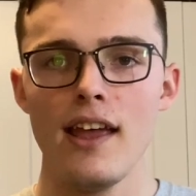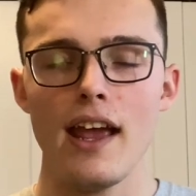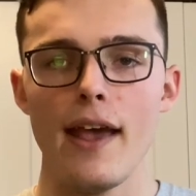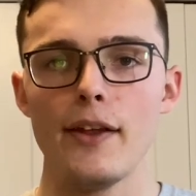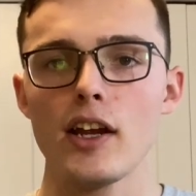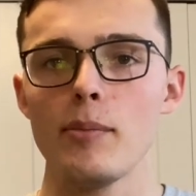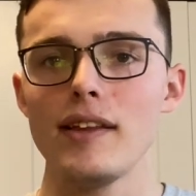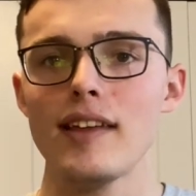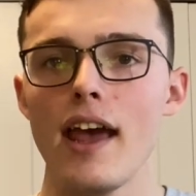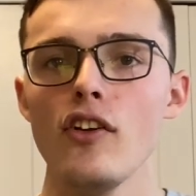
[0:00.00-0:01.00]
And there could be
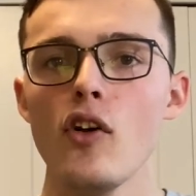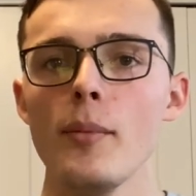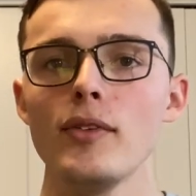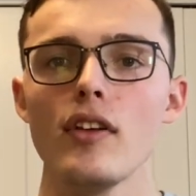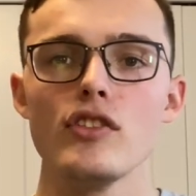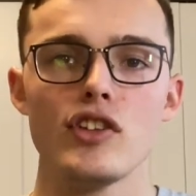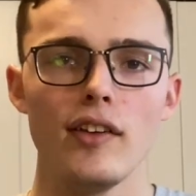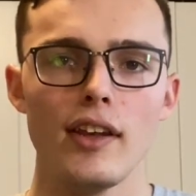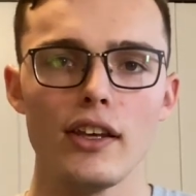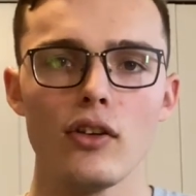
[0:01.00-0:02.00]
10 homes
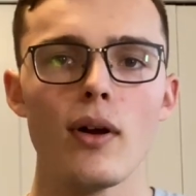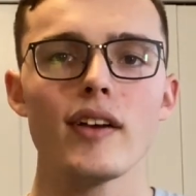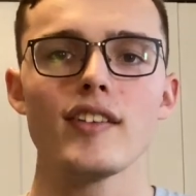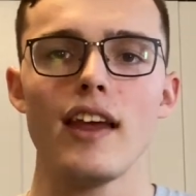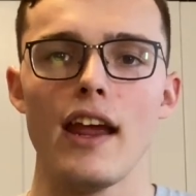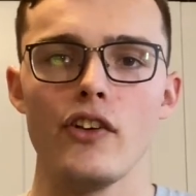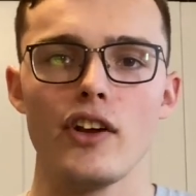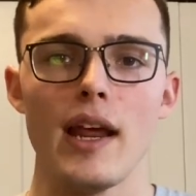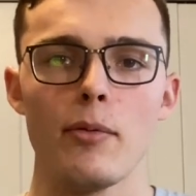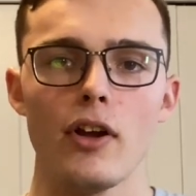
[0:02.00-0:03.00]
just like yours in your
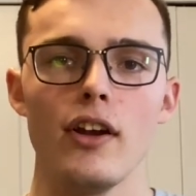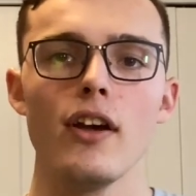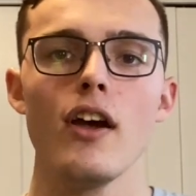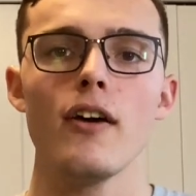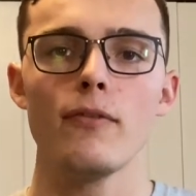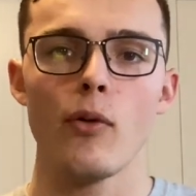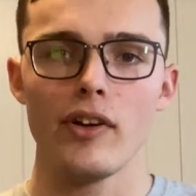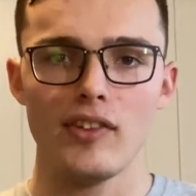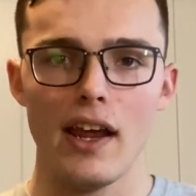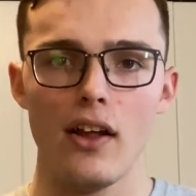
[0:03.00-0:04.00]
neighborhood for
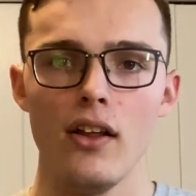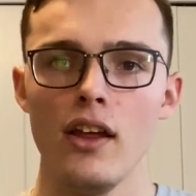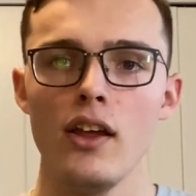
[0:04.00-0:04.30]
sale.